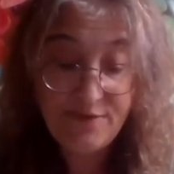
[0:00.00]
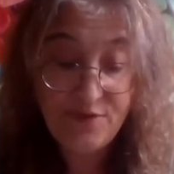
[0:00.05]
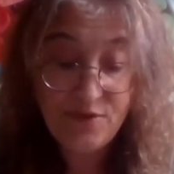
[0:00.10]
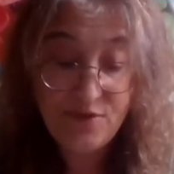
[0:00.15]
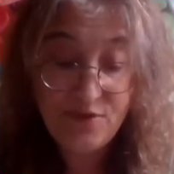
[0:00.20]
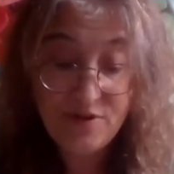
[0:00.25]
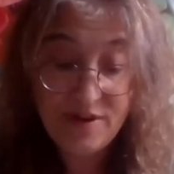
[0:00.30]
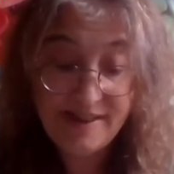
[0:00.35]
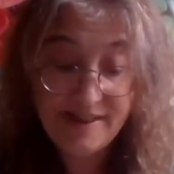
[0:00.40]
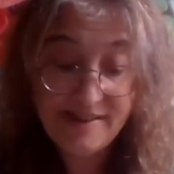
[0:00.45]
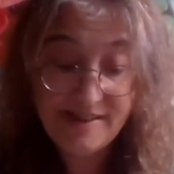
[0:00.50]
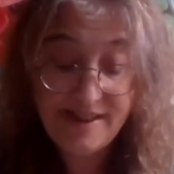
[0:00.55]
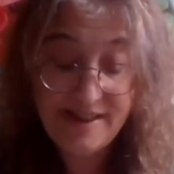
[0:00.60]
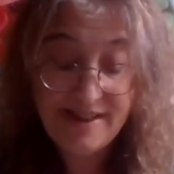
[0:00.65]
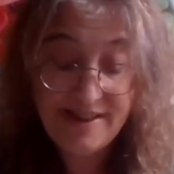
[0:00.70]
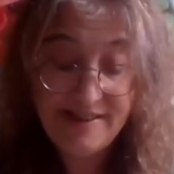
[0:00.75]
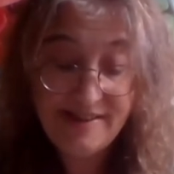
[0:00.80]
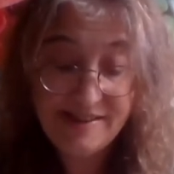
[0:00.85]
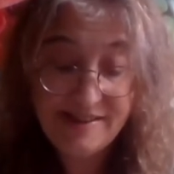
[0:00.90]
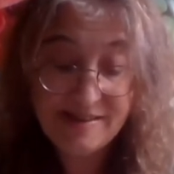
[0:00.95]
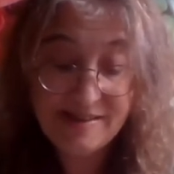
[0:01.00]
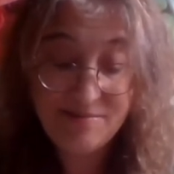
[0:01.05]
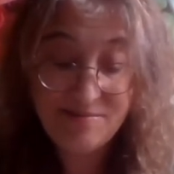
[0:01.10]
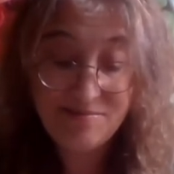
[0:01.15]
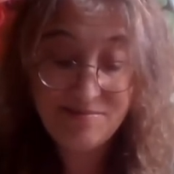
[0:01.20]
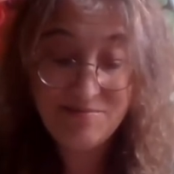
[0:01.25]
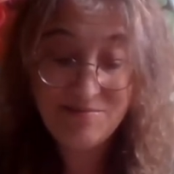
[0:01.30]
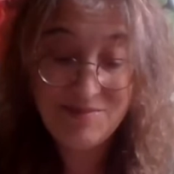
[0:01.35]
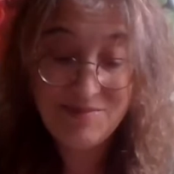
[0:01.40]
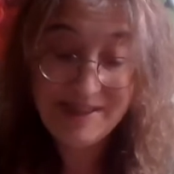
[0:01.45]
essays.
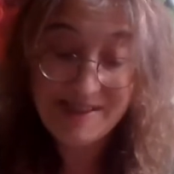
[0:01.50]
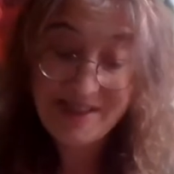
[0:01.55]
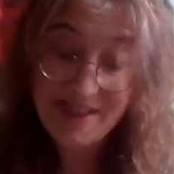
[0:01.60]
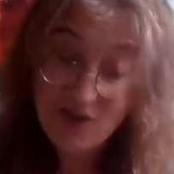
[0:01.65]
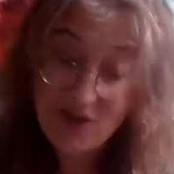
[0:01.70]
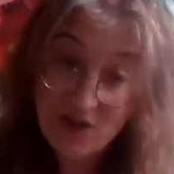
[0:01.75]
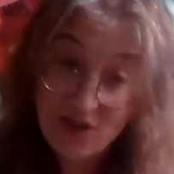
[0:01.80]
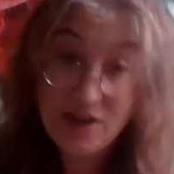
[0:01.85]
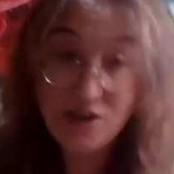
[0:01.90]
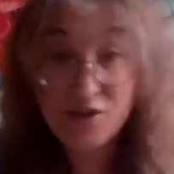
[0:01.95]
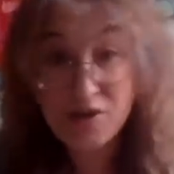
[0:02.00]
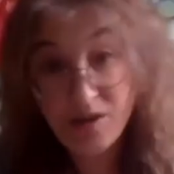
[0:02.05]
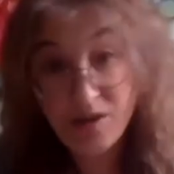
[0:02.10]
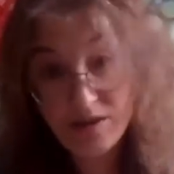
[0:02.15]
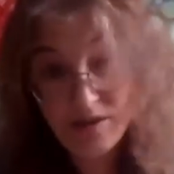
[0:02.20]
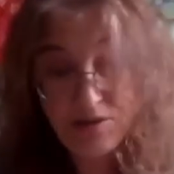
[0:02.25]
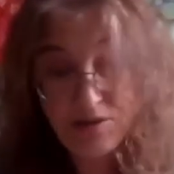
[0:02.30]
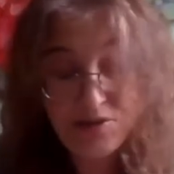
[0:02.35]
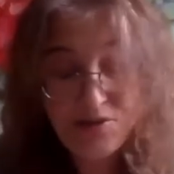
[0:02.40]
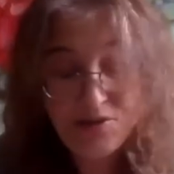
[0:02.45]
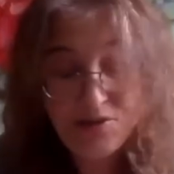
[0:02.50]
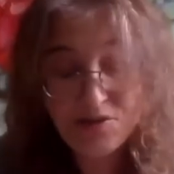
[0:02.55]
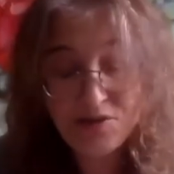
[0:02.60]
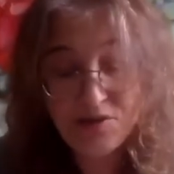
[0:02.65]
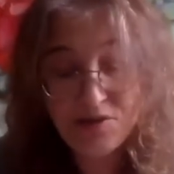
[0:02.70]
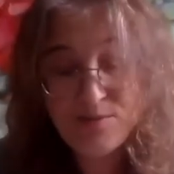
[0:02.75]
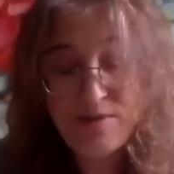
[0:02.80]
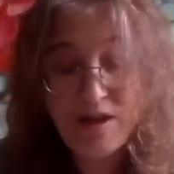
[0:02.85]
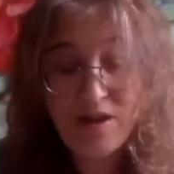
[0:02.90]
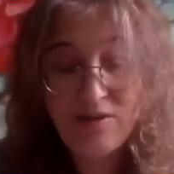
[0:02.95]
There's an introduction, a conclusion
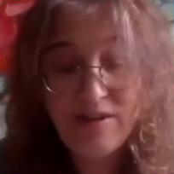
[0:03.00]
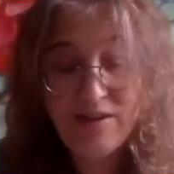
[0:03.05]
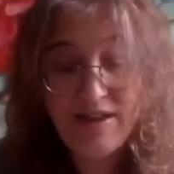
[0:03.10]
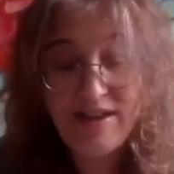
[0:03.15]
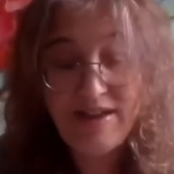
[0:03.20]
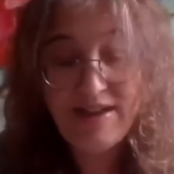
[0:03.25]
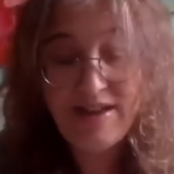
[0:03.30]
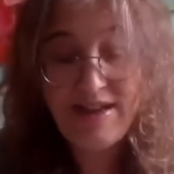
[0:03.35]
as well,